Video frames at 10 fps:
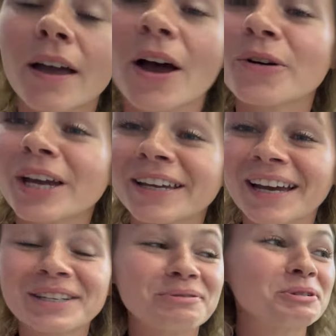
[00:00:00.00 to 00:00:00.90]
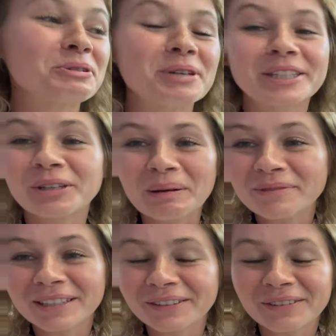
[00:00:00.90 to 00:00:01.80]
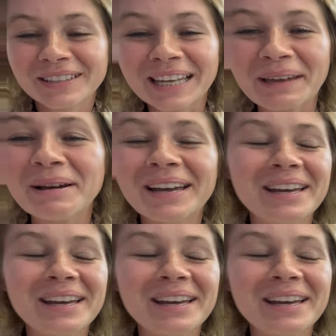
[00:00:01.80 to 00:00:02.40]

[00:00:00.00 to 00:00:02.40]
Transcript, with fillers: Okay guys, real quick too, I'm still in the same